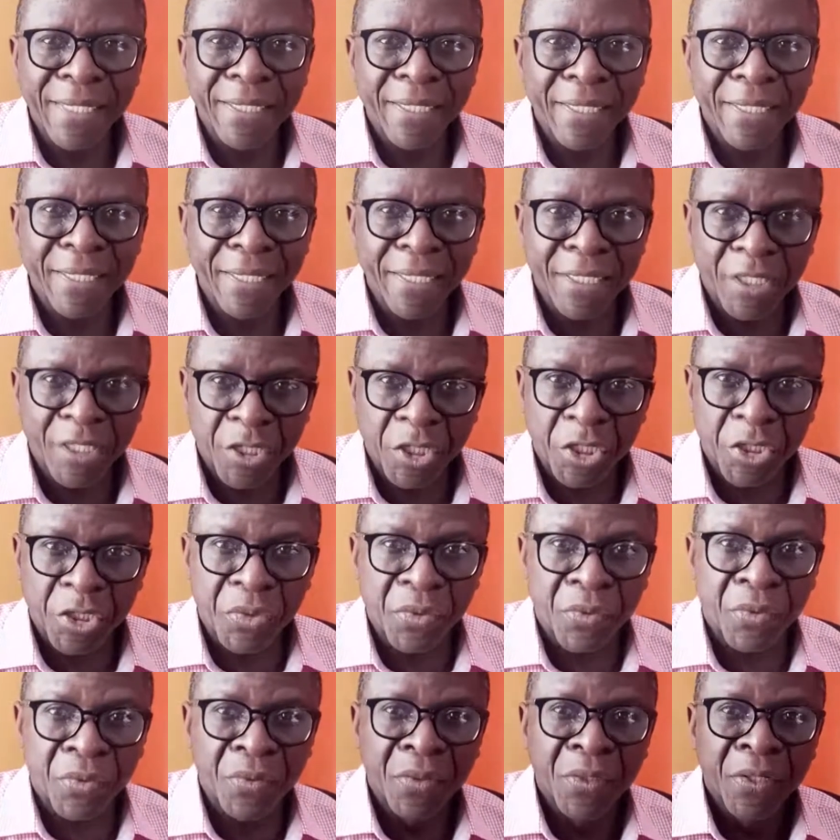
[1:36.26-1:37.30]
hit
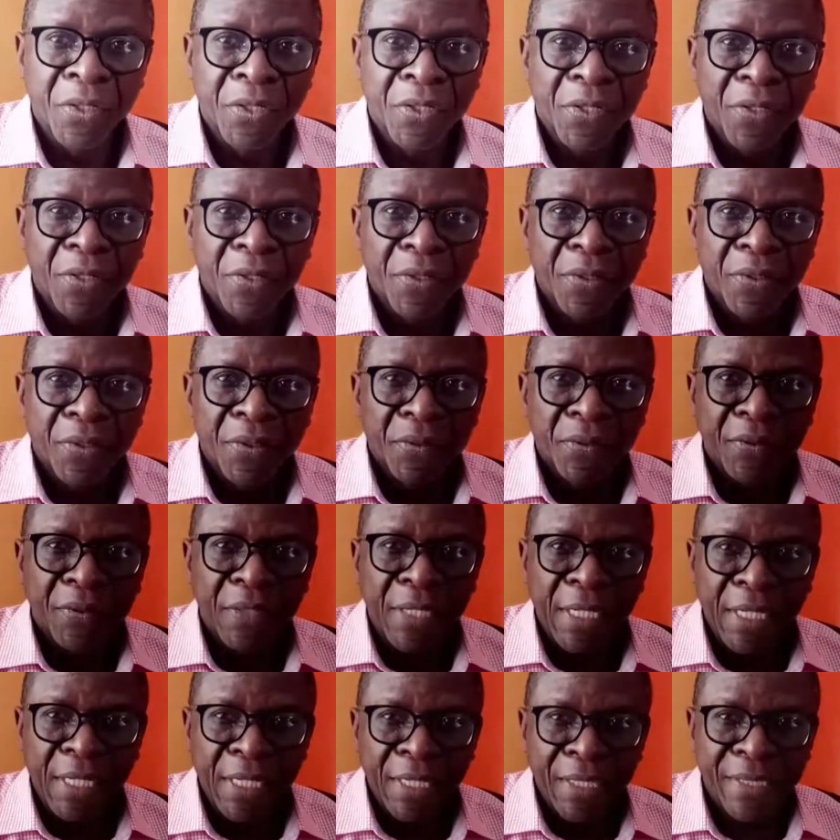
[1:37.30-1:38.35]
you
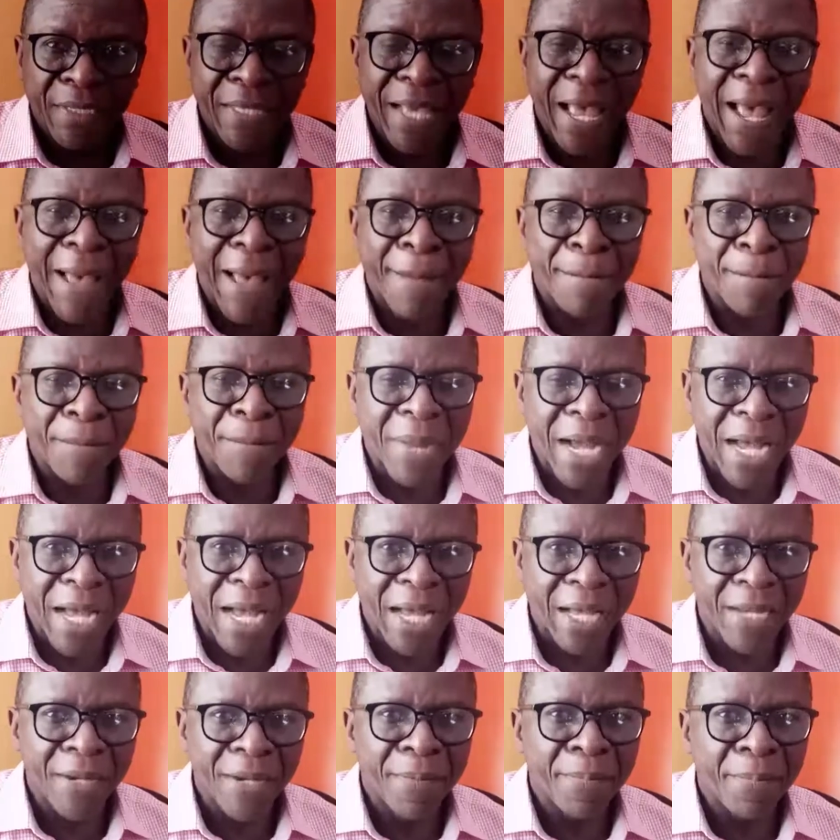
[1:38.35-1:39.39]
is a
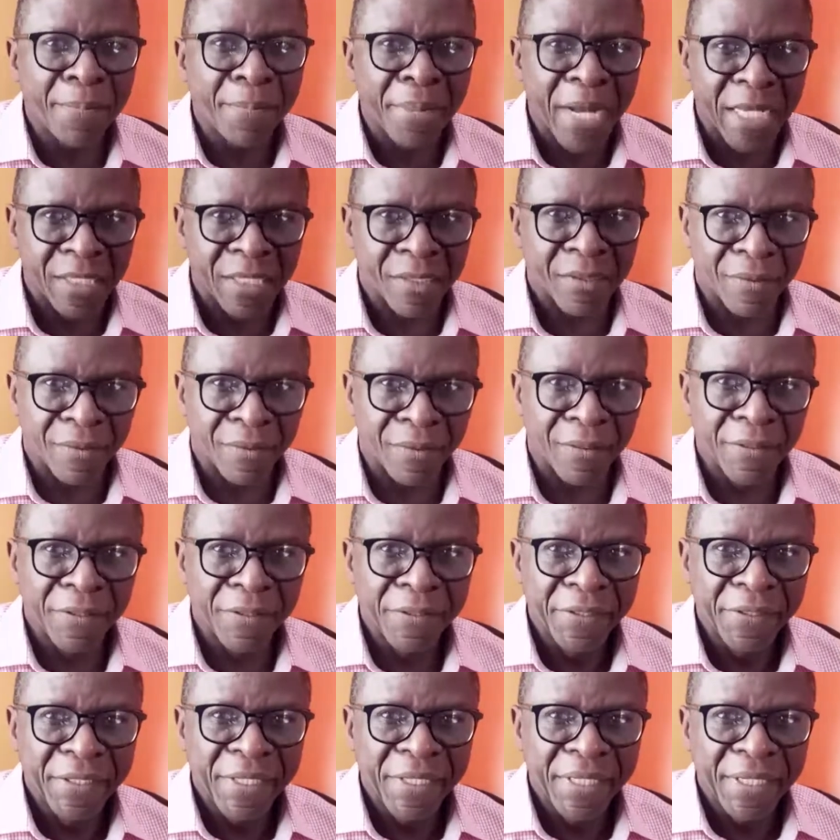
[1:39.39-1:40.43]
mad person,
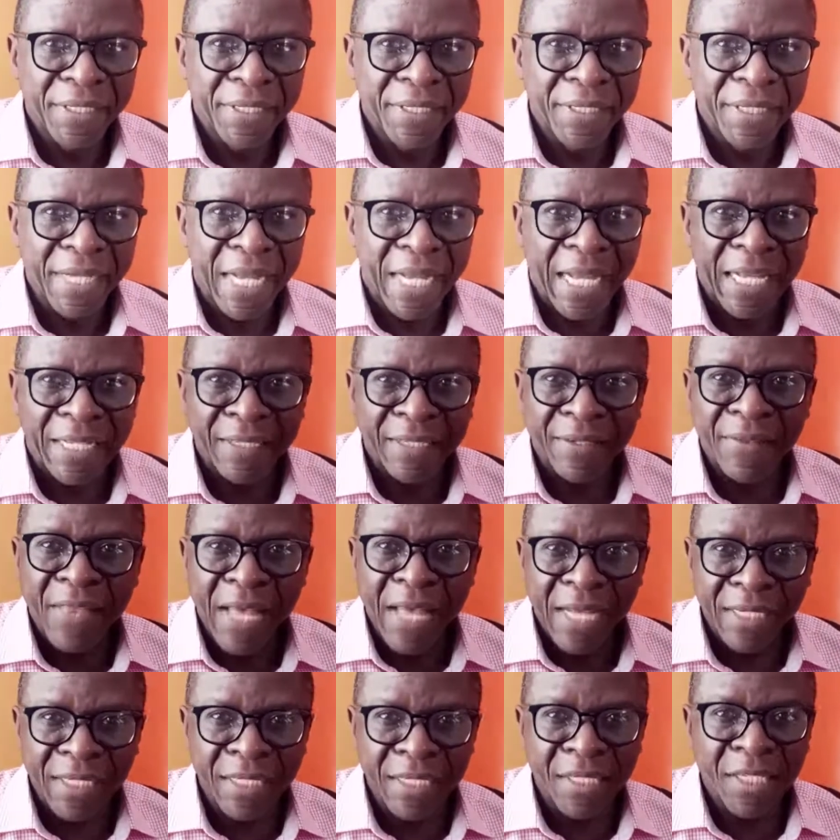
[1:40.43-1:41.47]
and
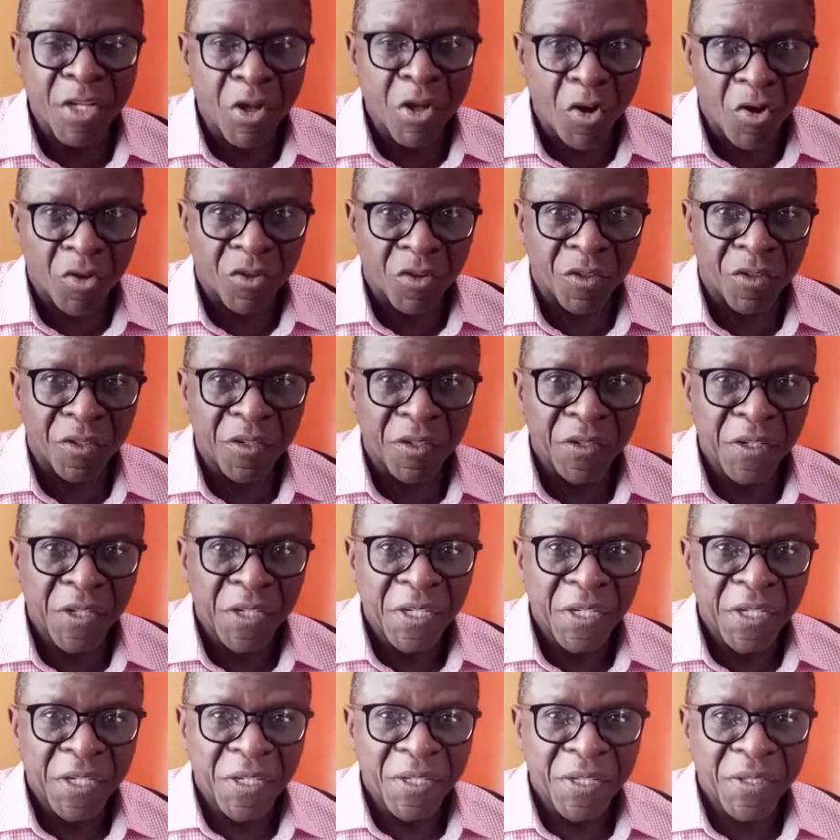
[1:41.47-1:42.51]
that is known
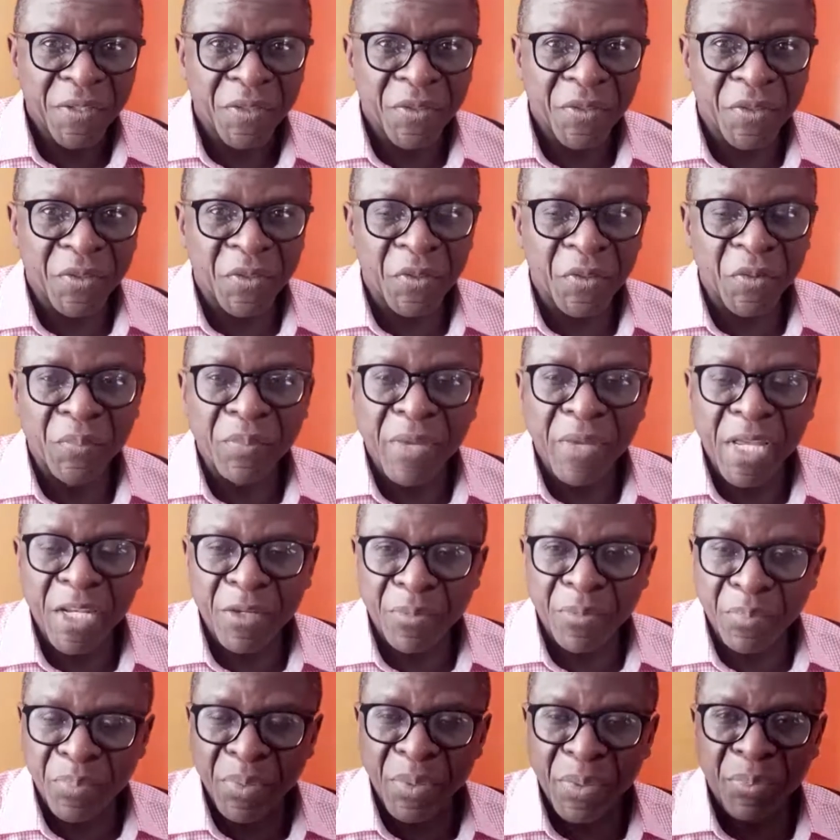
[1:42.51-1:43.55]
to many
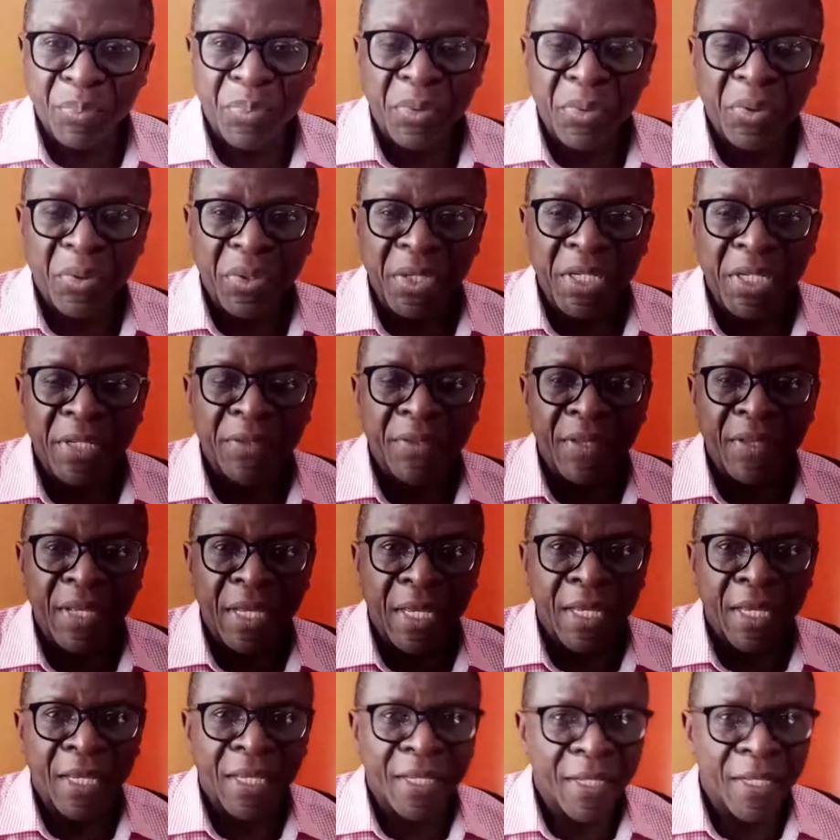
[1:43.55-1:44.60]
people in
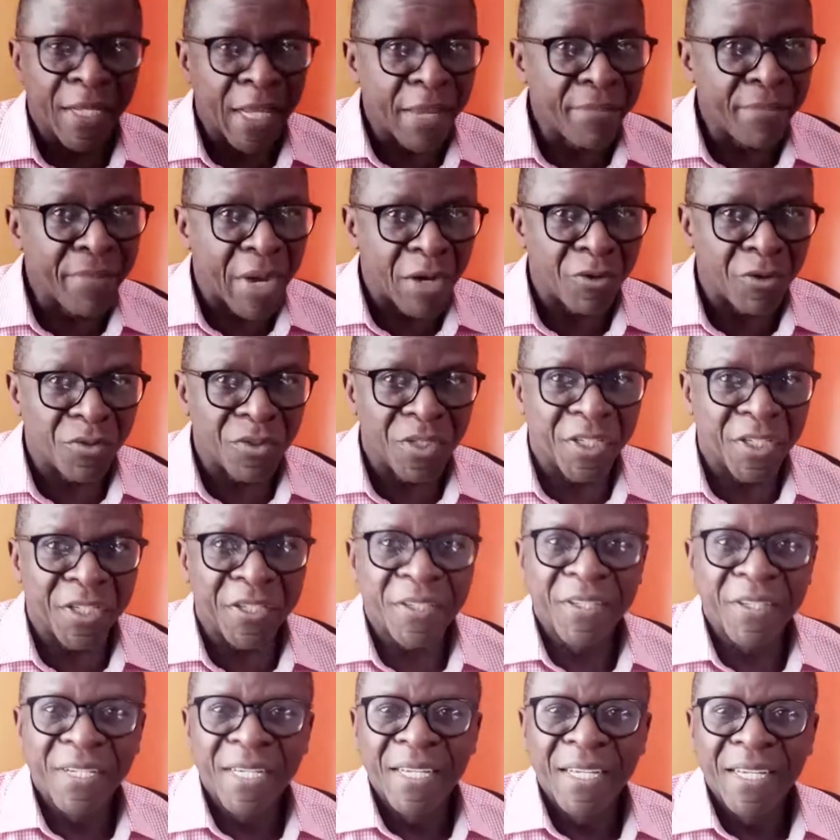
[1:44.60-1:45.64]
the neighborhood.
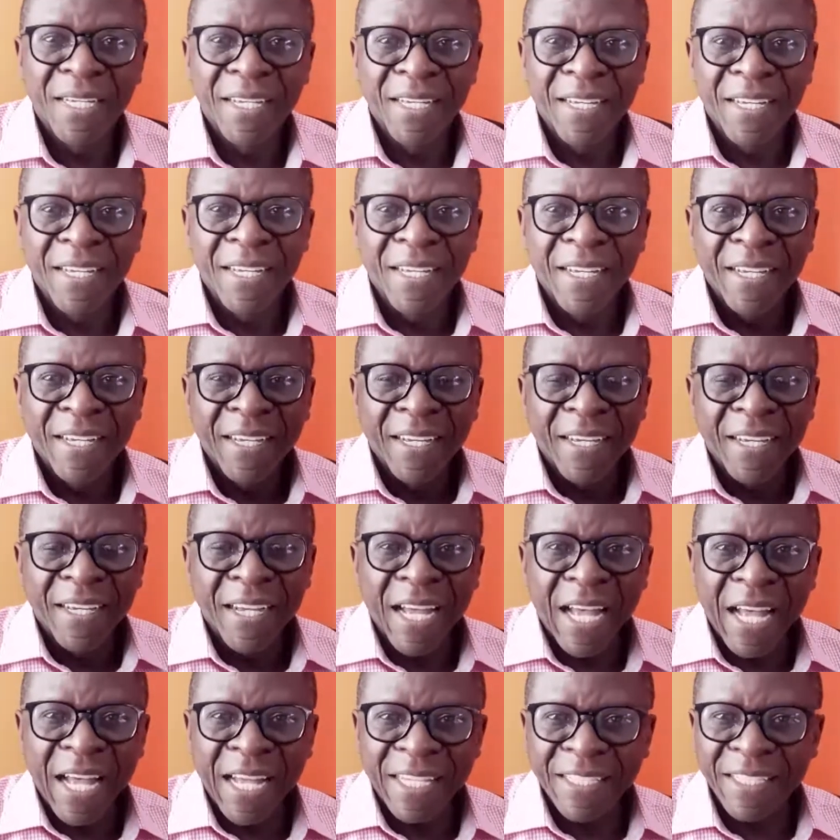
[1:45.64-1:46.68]

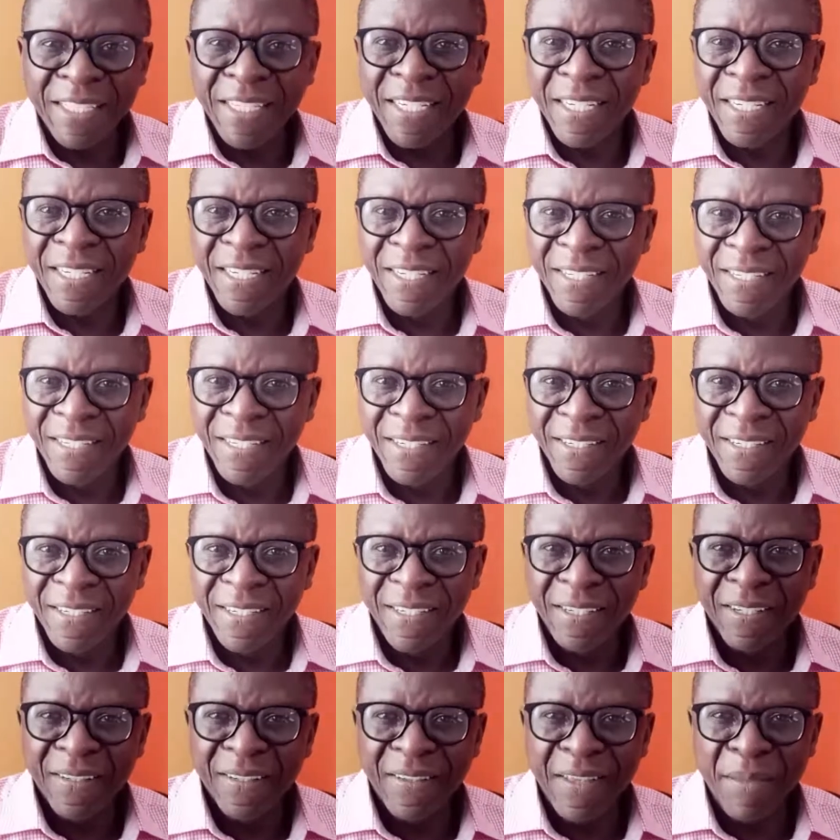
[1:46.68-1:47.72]
And
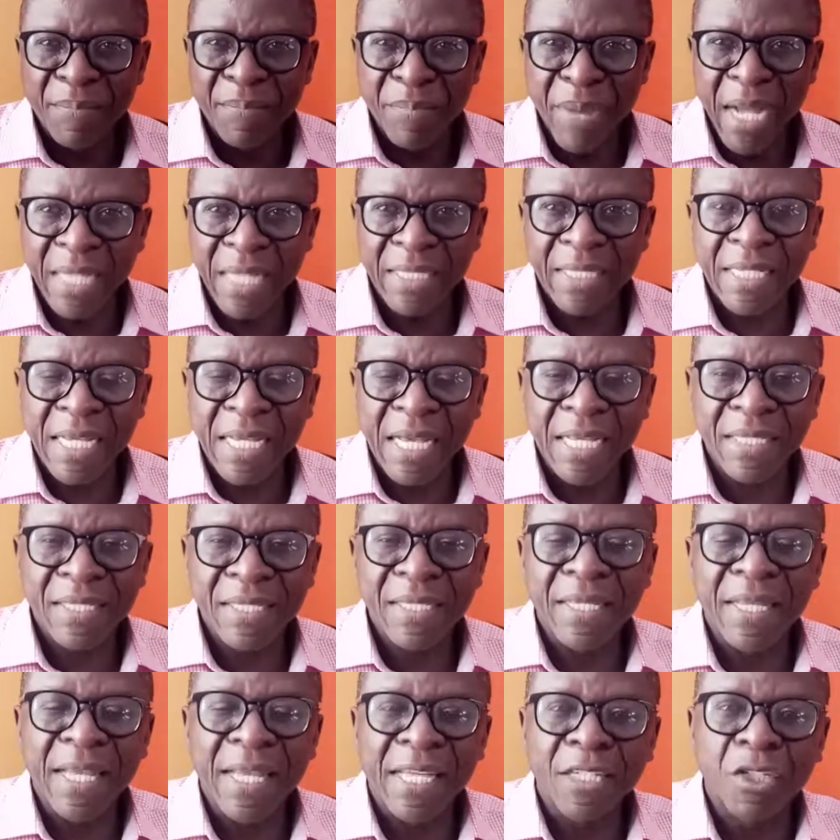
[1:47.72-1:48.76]
the matters
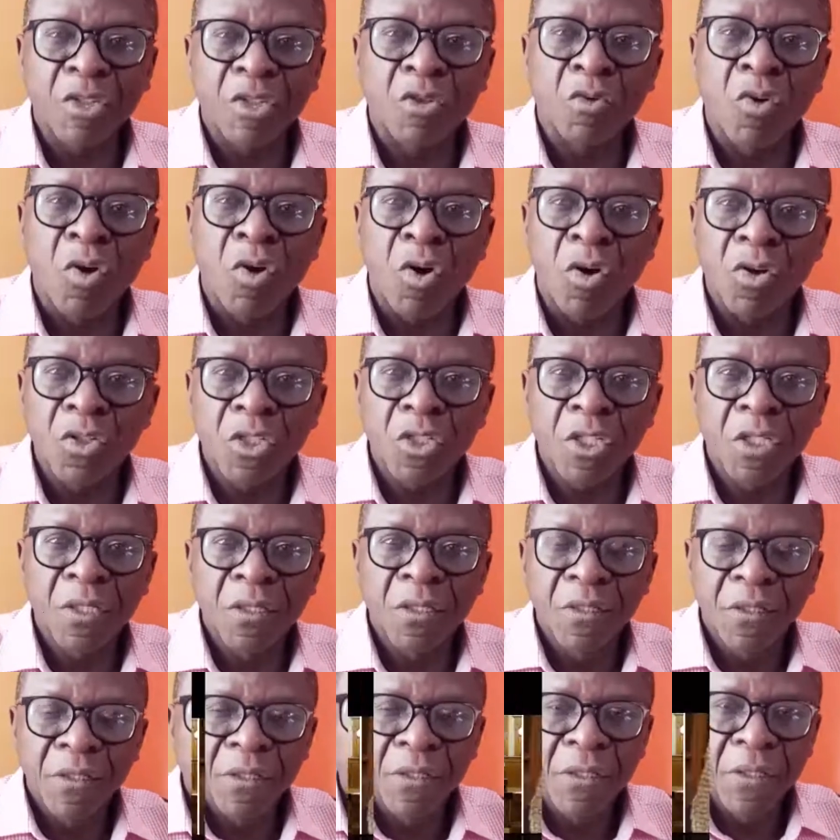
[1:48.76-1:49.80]
get to court,
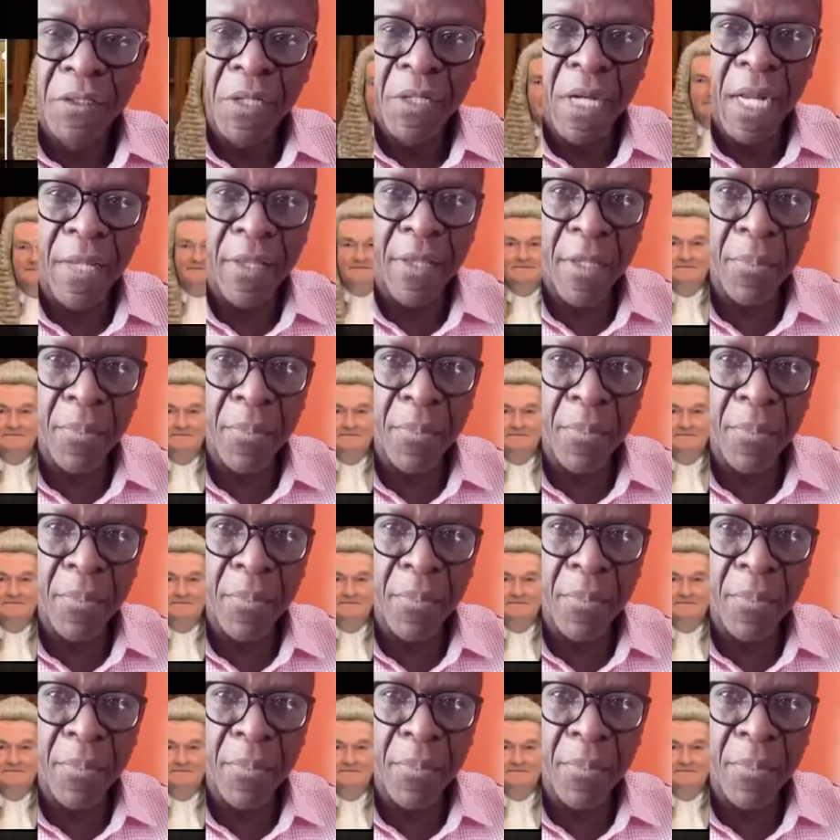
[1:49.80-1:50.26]
and the